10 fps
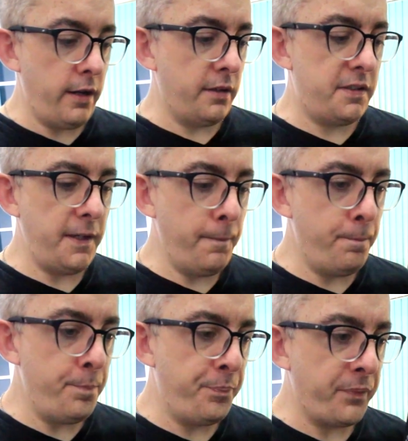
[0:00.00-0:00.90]

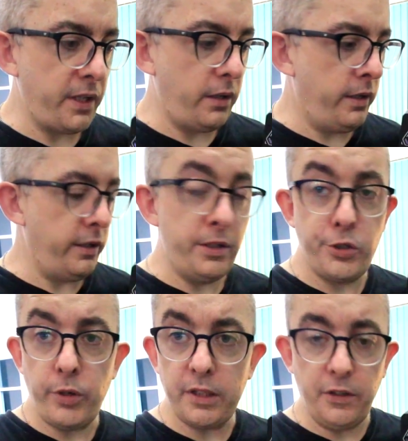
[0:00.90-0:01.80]
sim
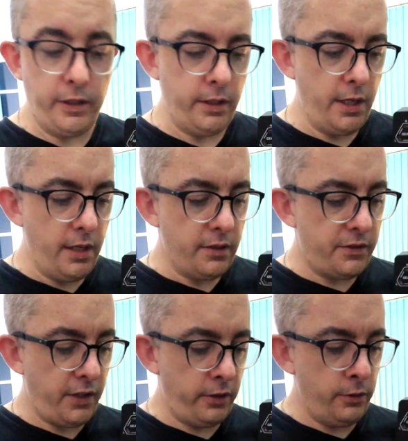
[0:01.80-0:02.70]
instructor,
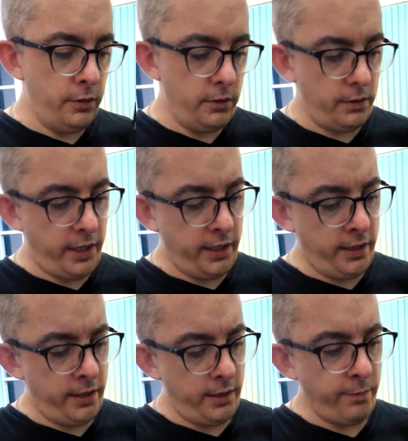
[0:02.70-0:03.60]
so
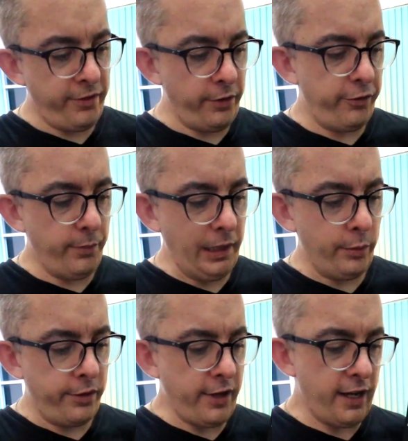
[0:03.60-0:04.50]
I'm very familiar
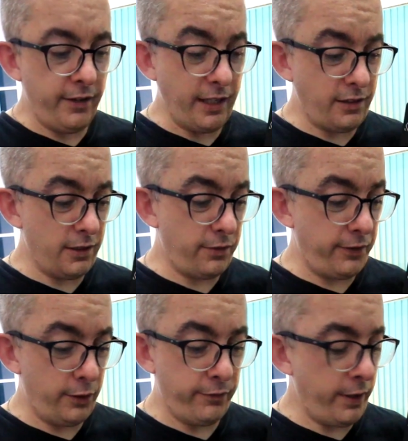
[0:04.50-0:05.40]
with that, and that does
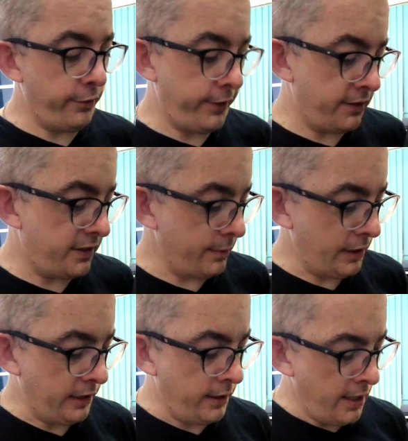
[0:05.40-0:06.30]
feel very, very
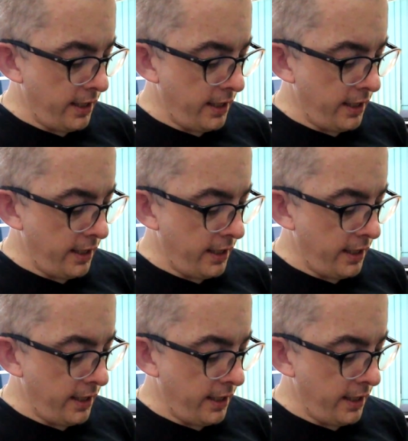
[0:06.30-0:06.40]
similar.